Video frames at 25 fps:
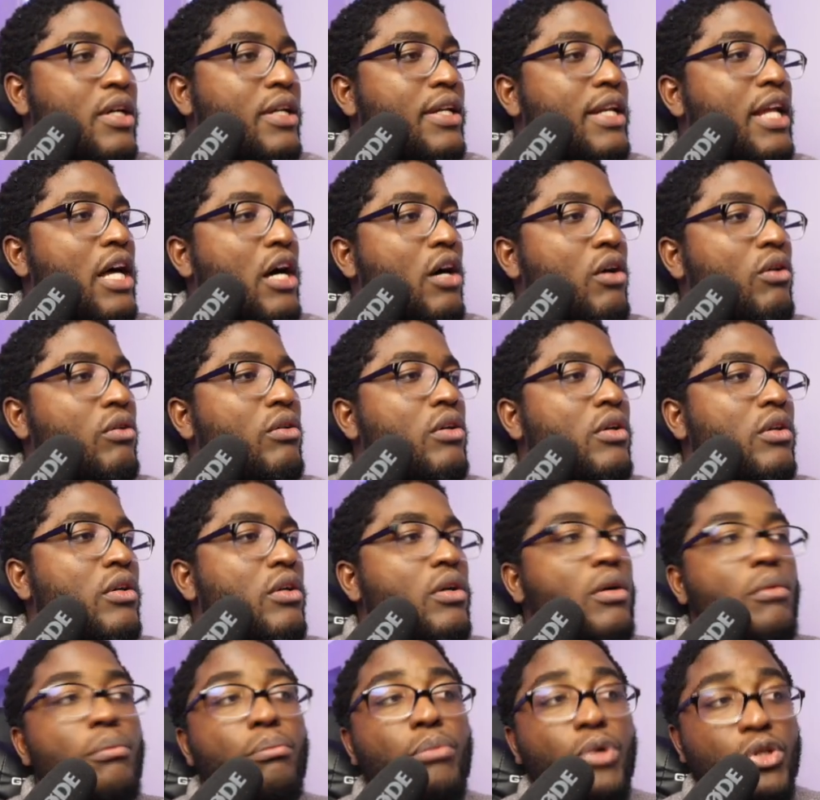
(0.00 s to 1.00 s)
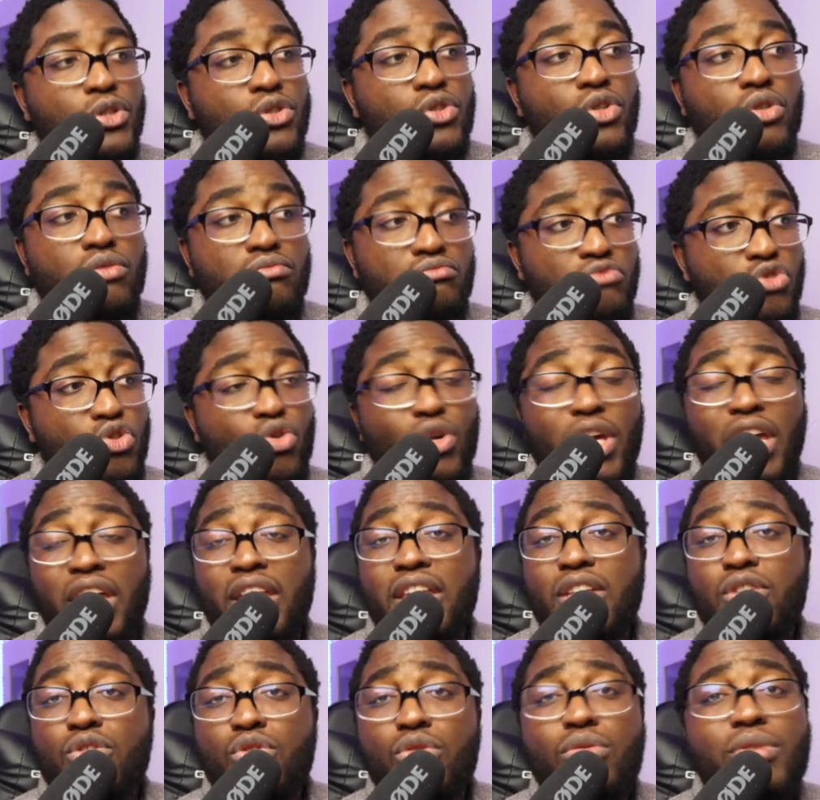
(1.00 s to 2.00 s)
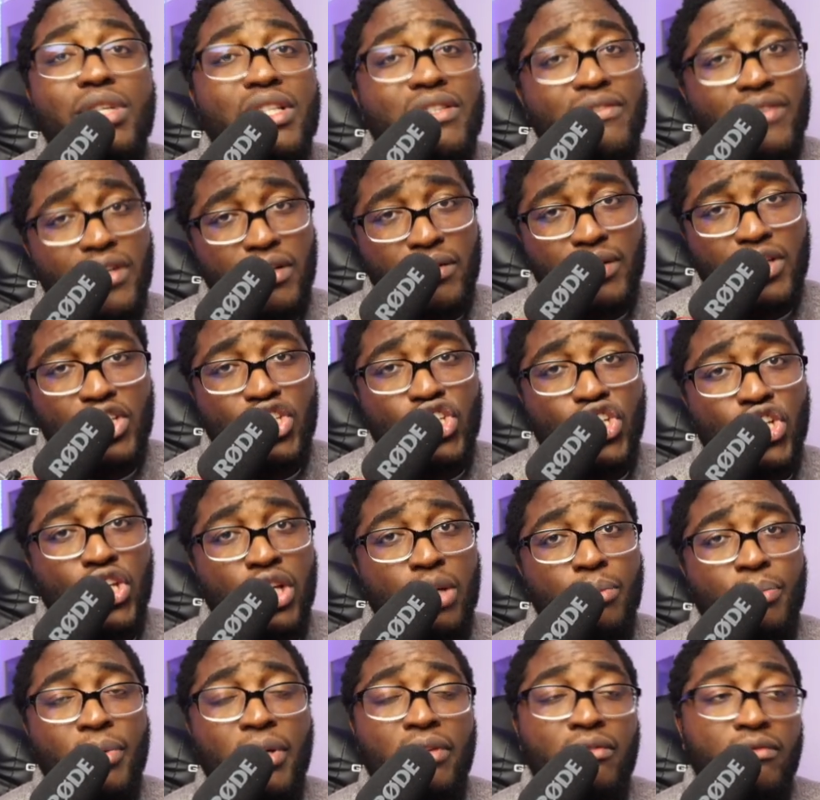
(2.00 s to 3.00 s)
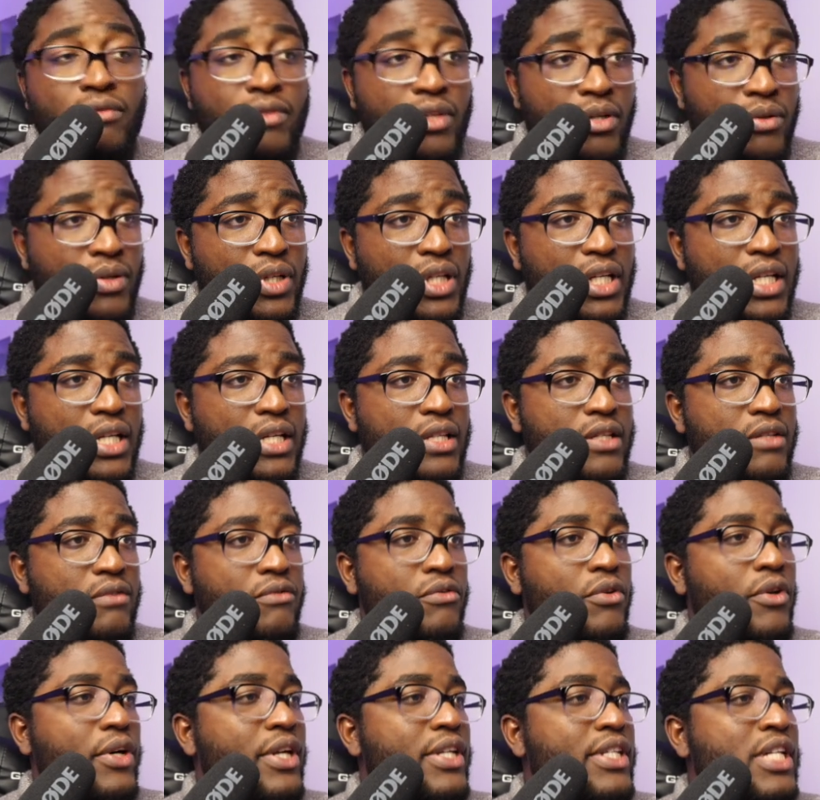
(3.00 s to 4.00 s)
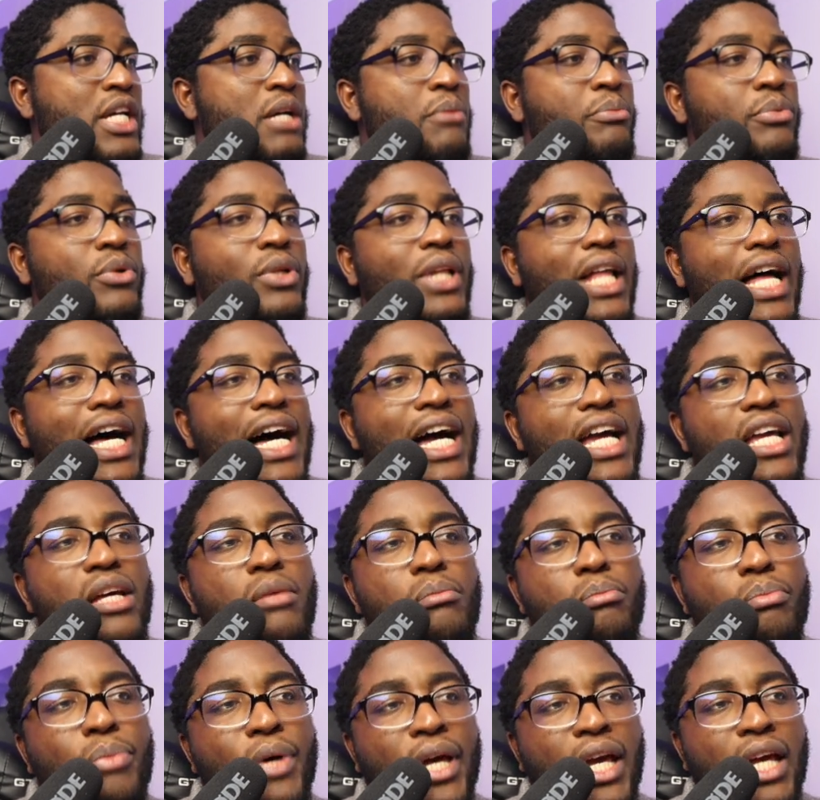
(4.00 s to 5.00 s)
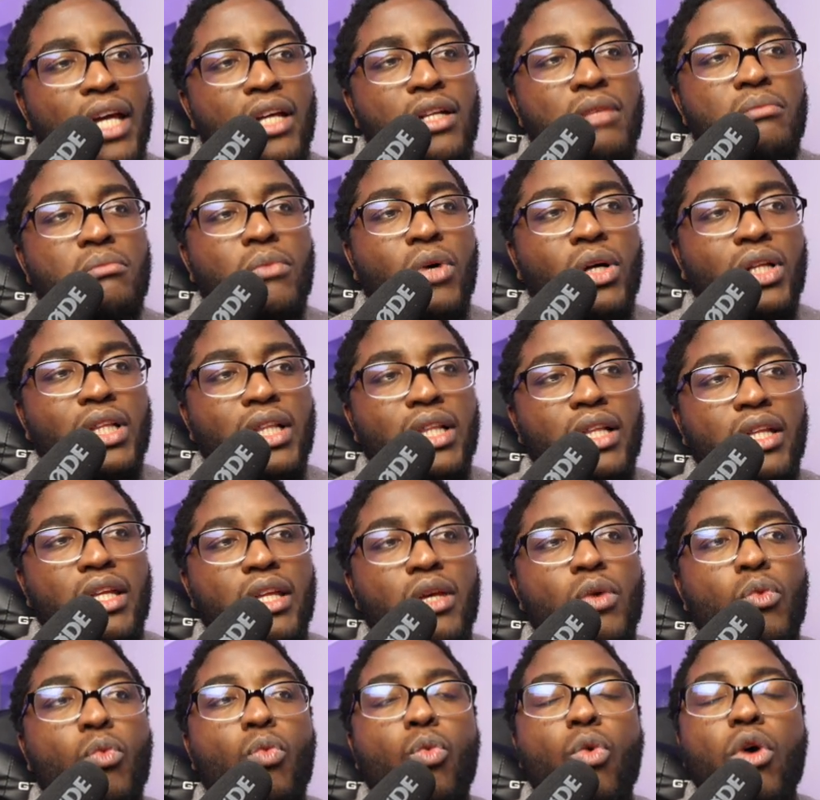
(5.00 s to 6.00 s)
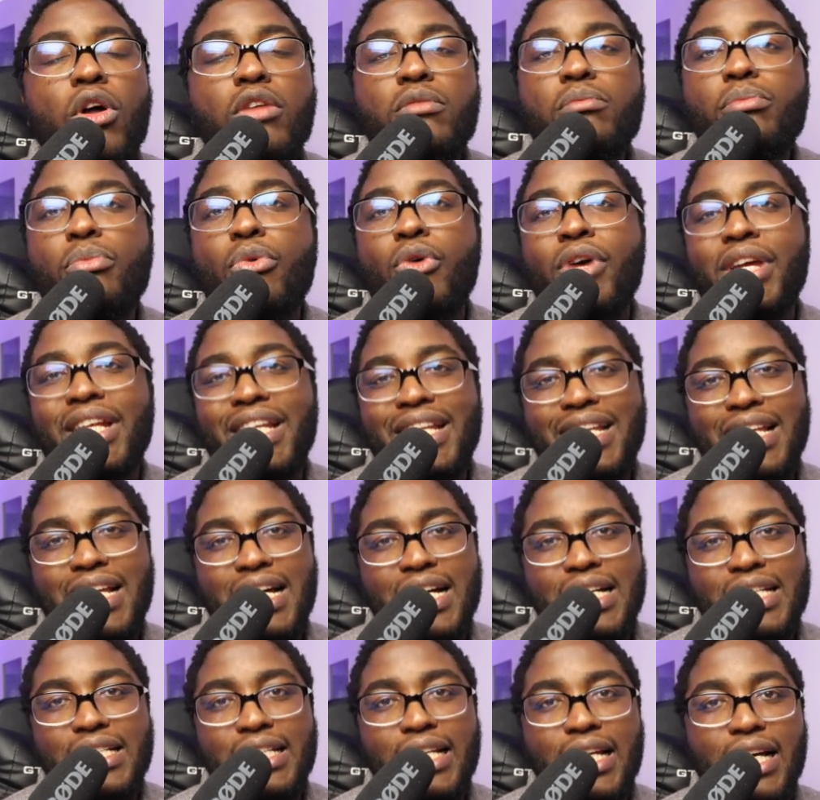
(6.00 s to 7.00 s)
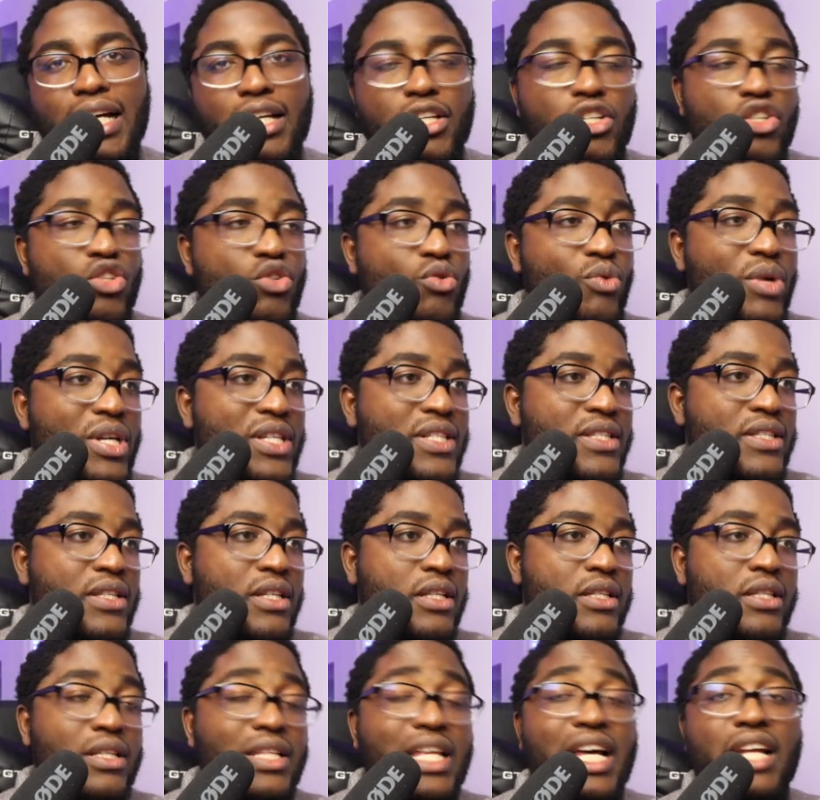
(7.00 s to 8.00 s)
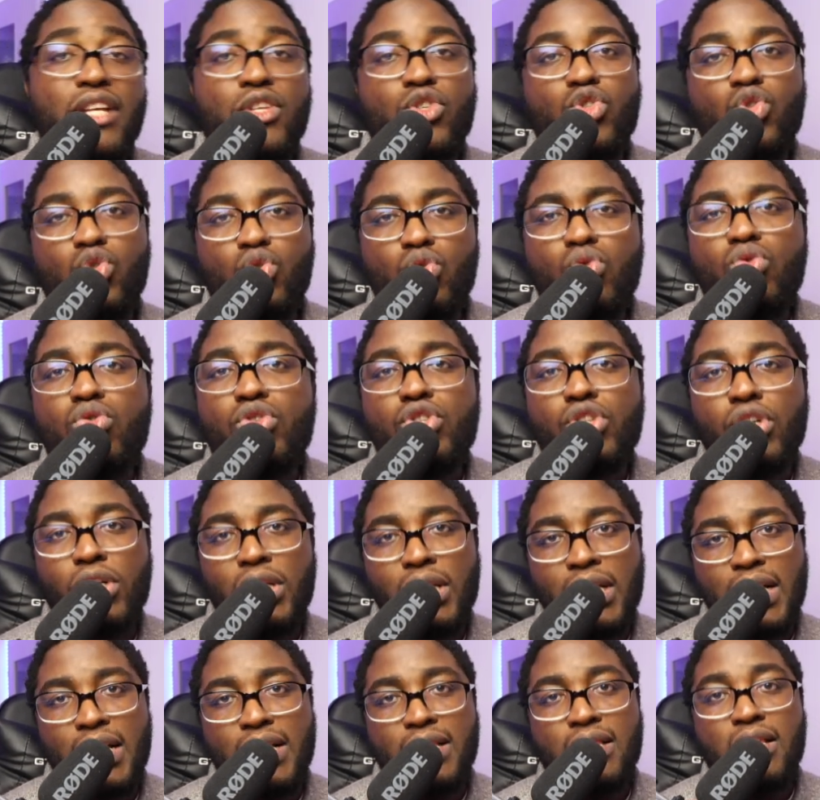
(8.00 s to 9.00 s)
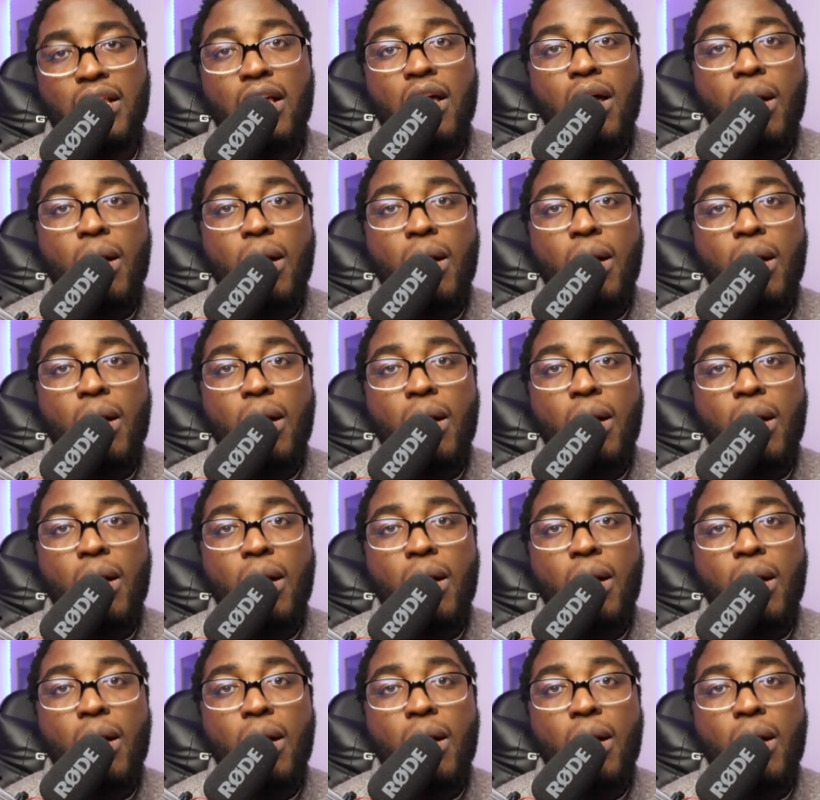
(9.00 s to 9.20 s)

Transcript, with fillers: Now, but you can do it very cheap and very easy. For example, I am paying monthly 1.99 USDT, that is $2